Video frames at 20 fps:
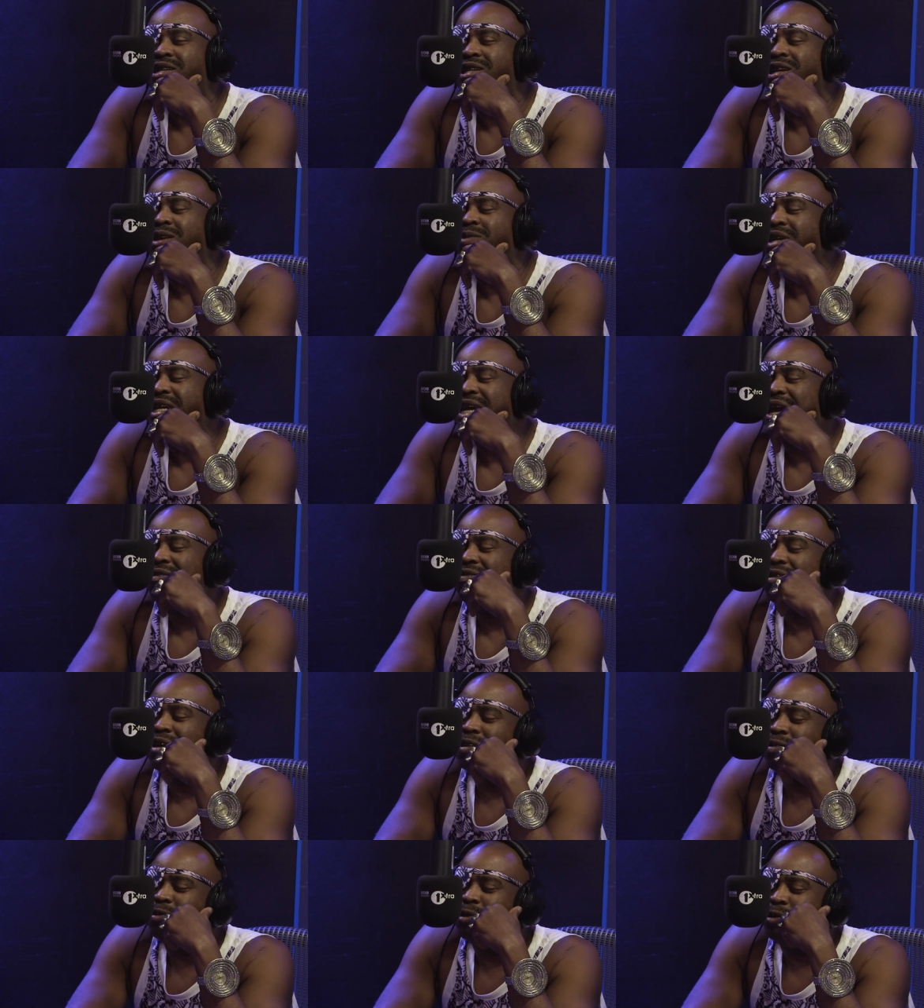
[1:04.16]
You know, we came
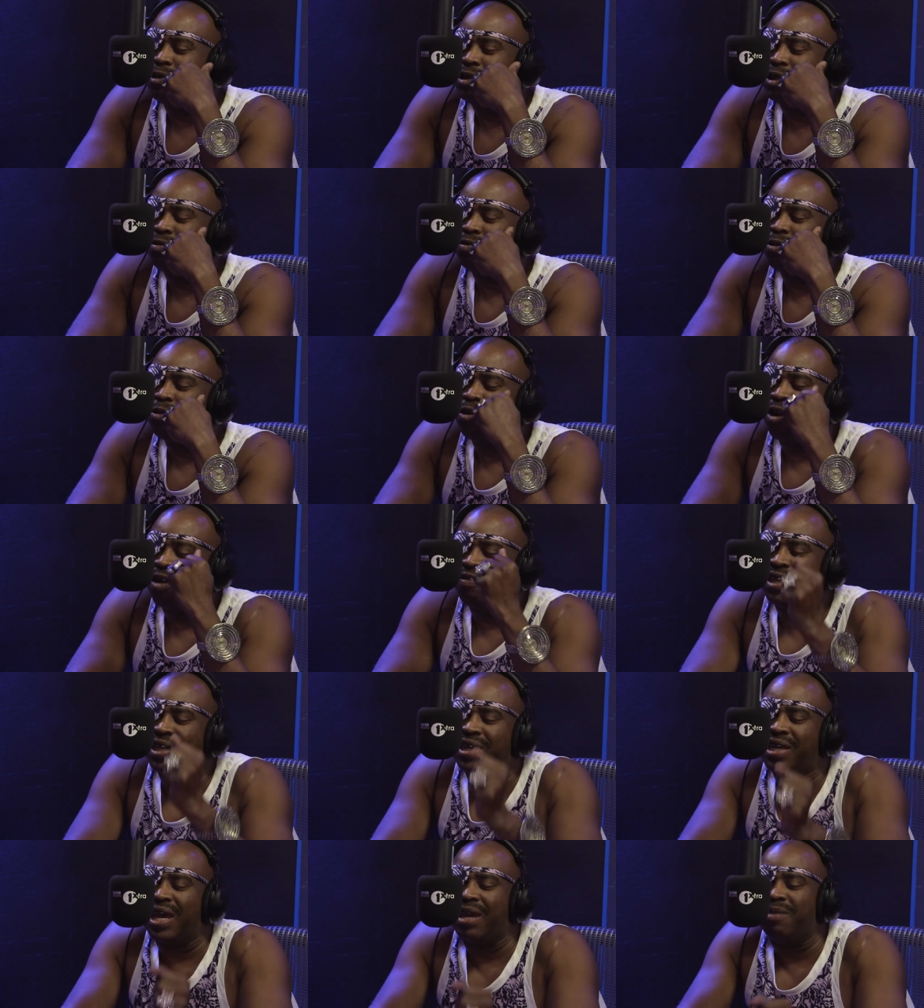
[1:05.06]
from the root, the root of
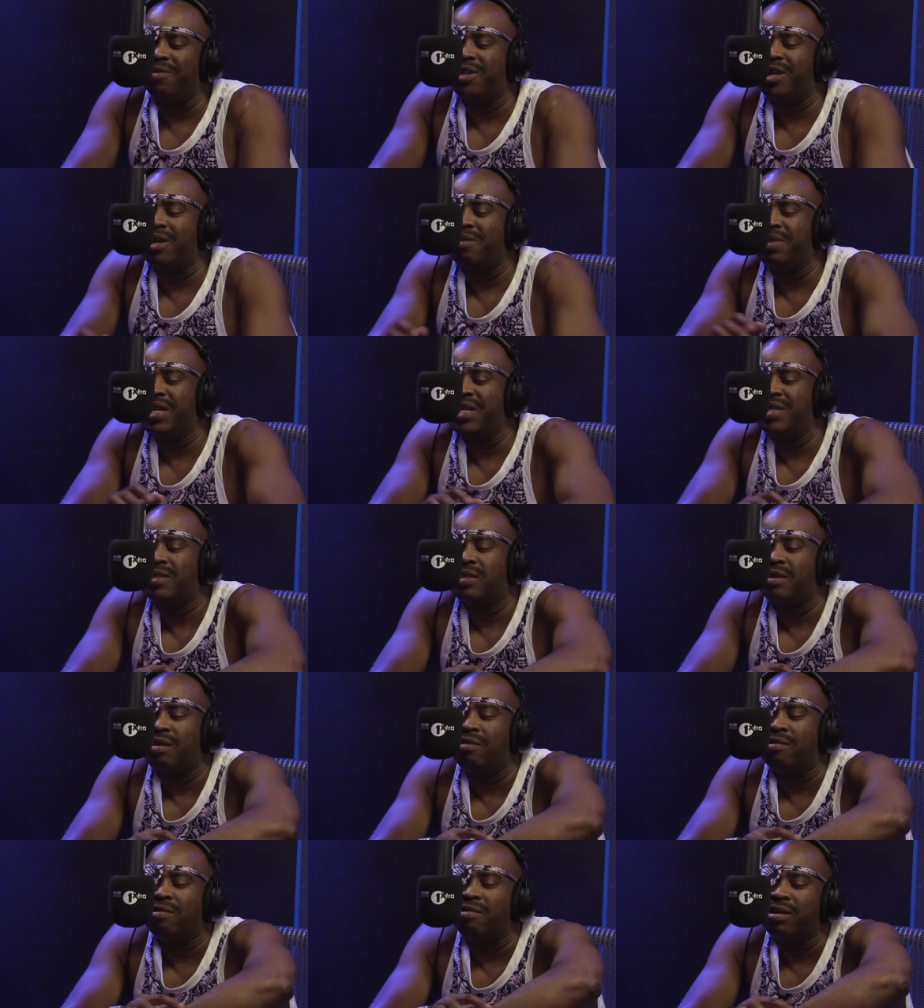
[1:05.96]
the game. You know what I mean?
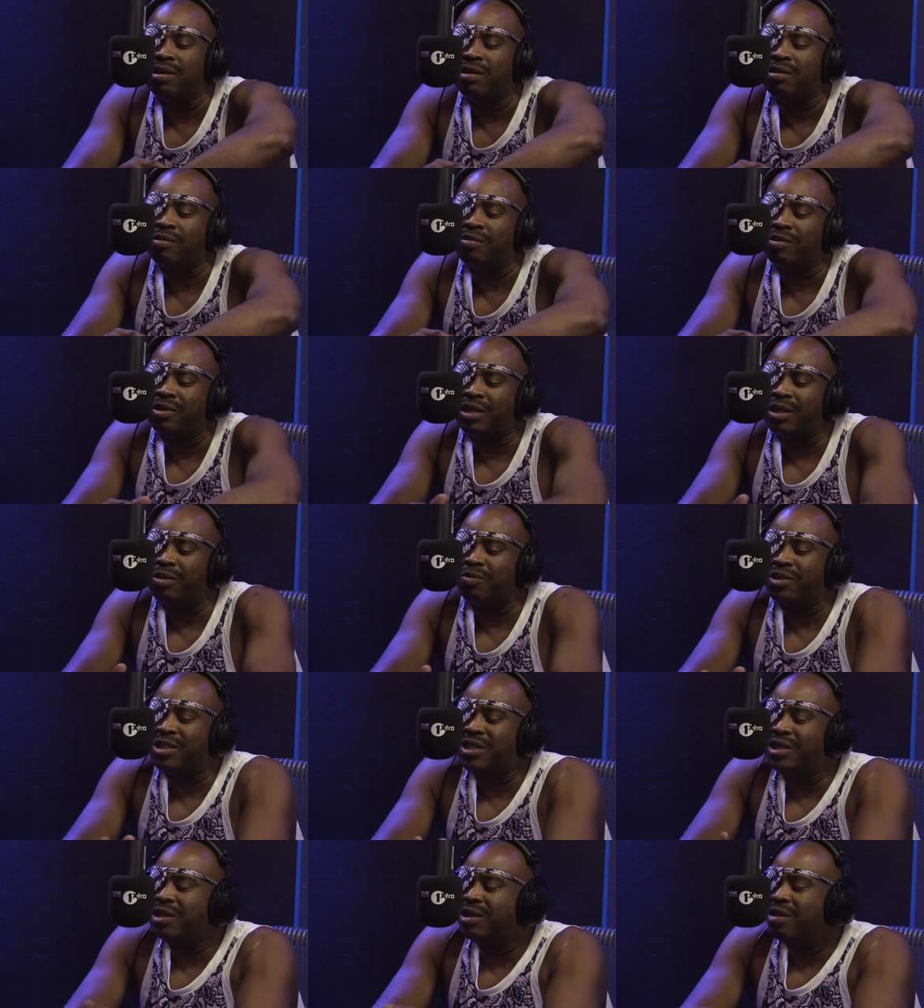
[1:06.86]
So
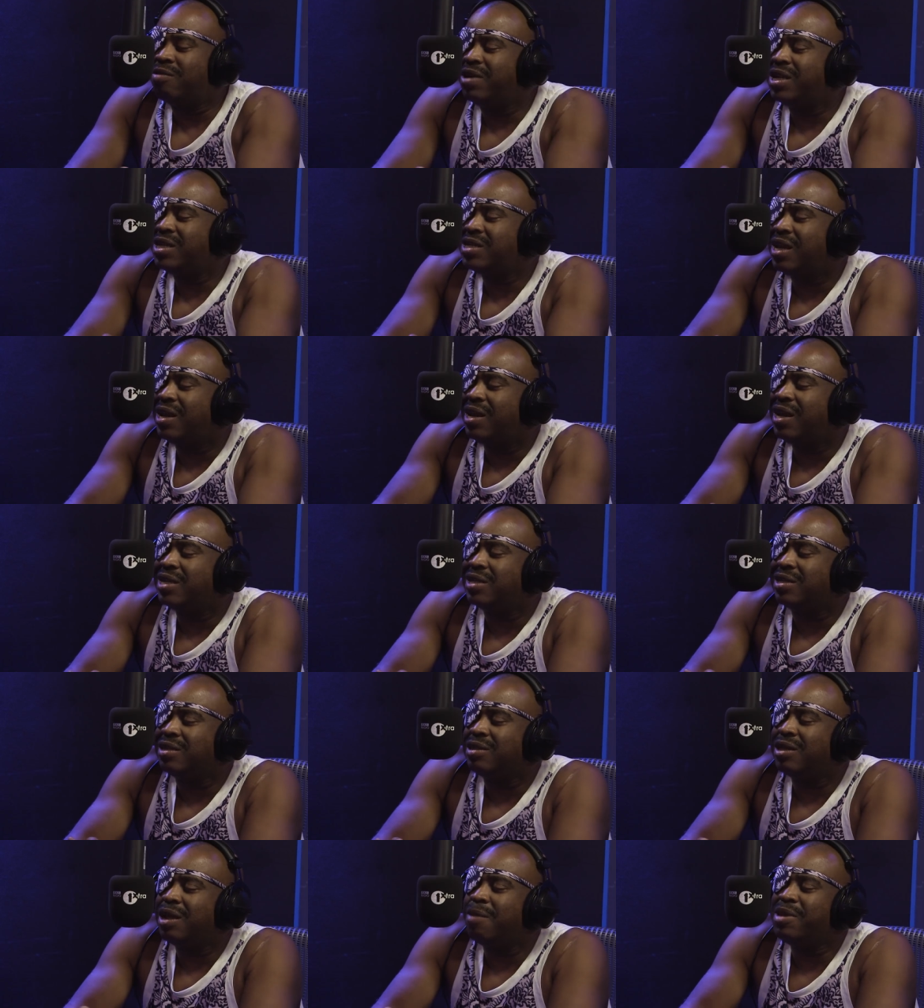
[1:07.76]
you know, when they say
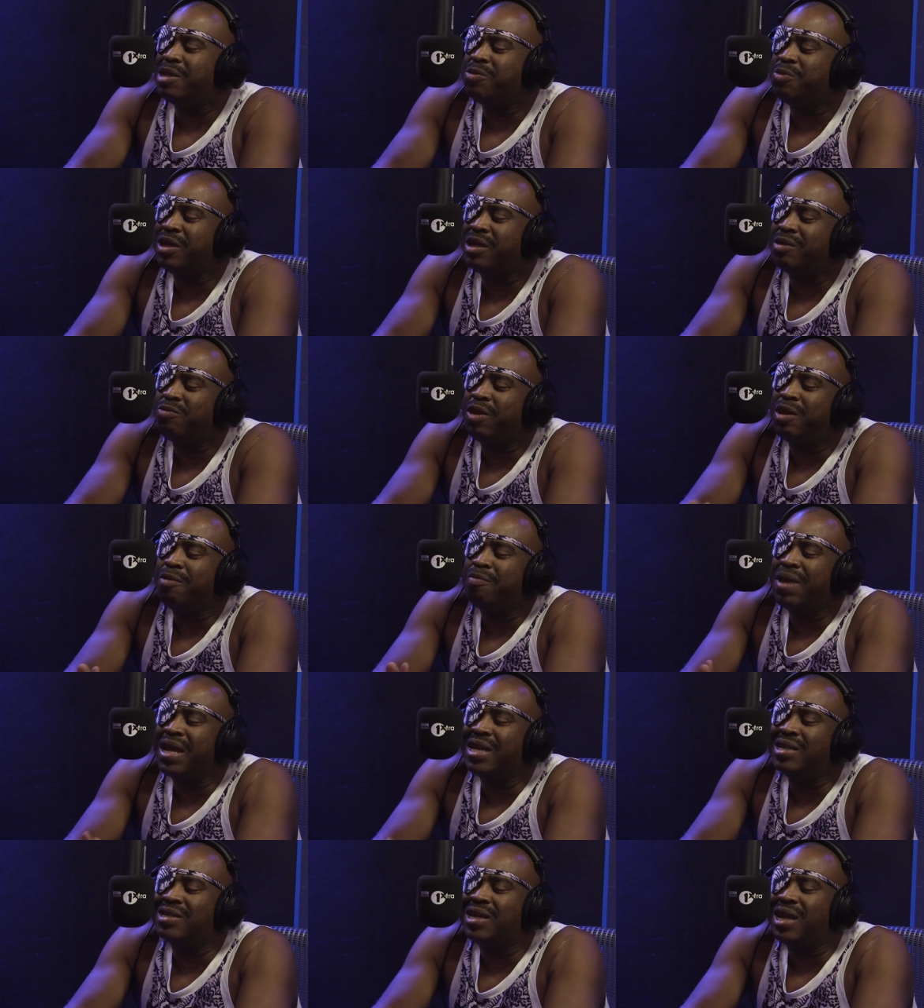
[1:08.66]
legend, that means we we
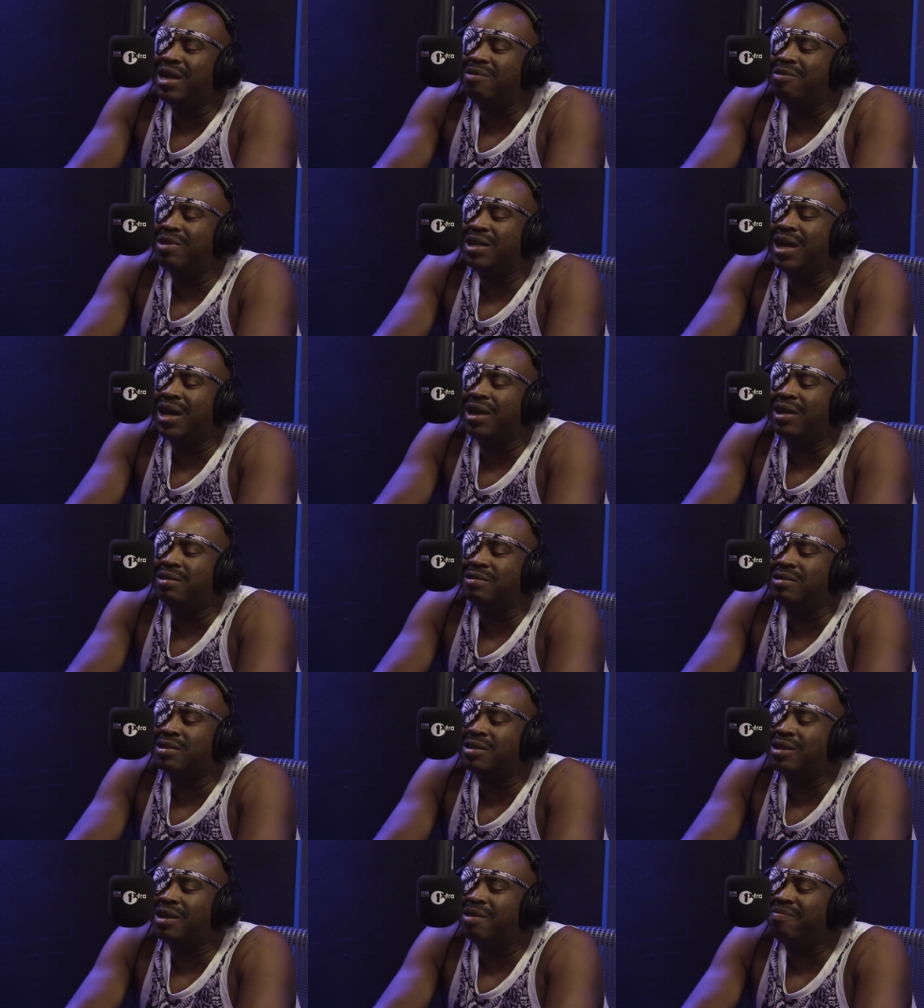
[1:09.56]
maintain, we got a
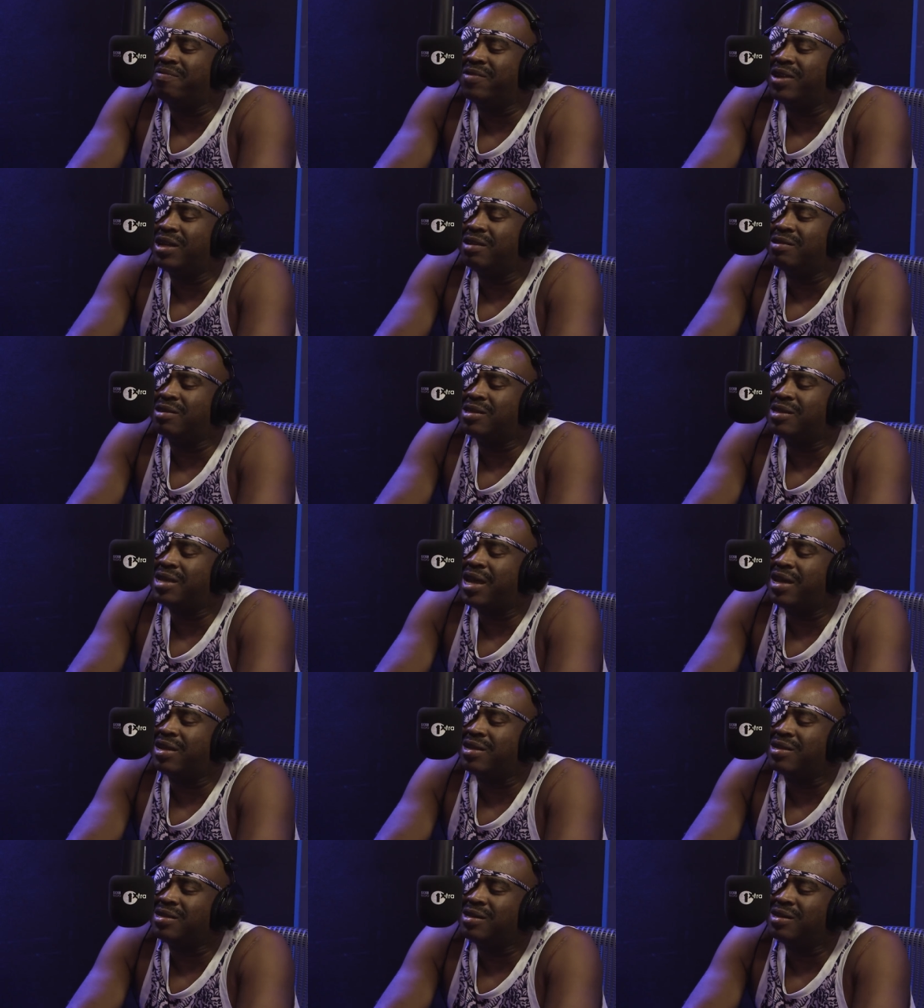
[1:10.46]
little something, a little
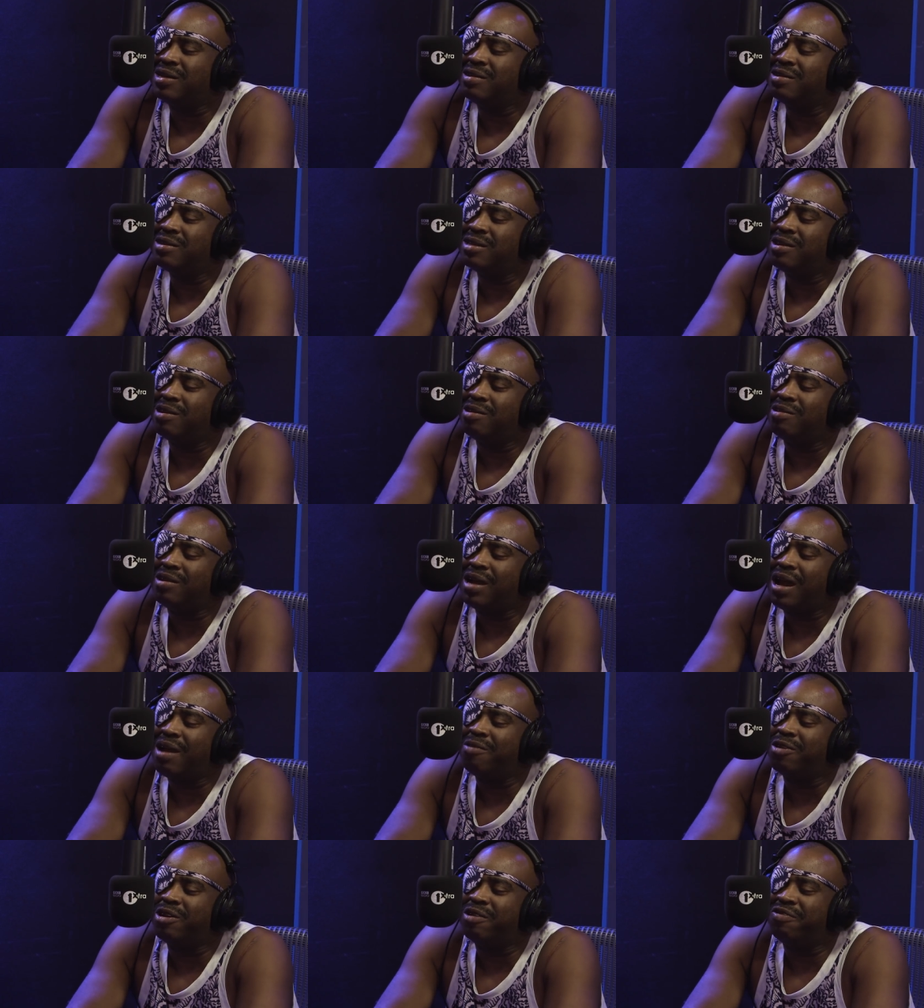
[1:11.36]
status, you know. So yeah.
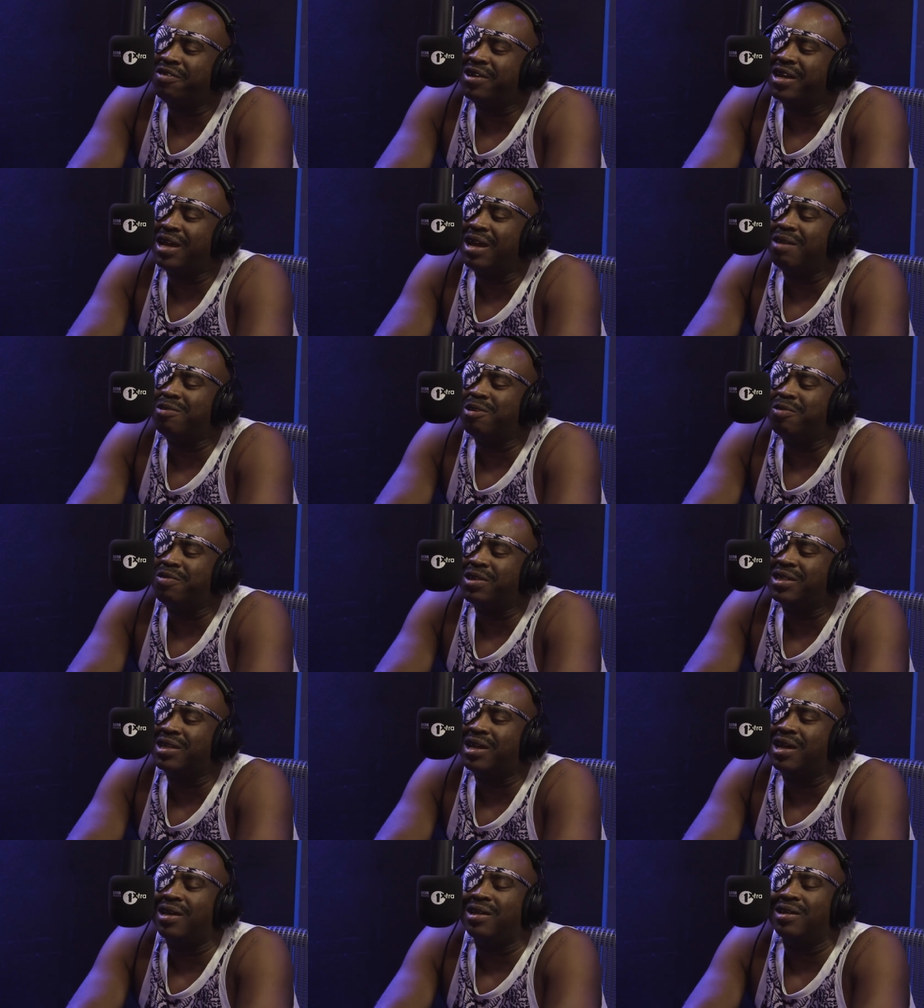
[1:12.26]
I'm good for that. I'm good
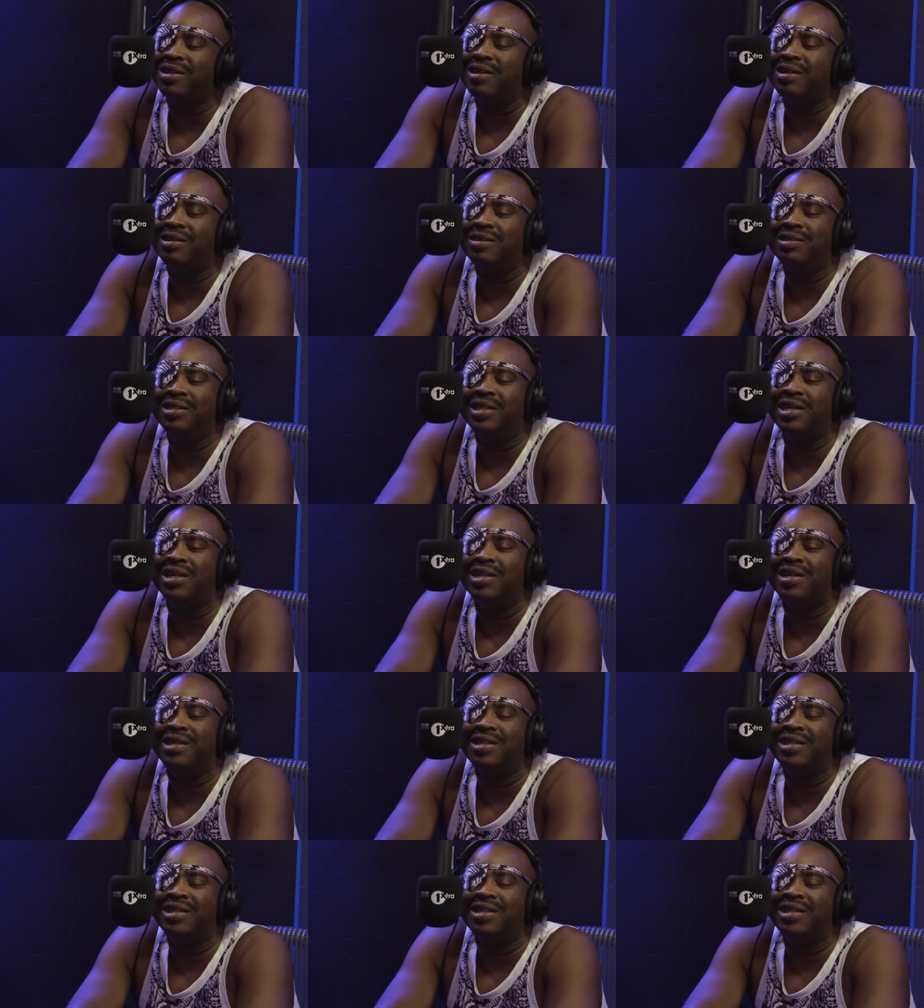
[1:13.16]
with that, you know. Yeah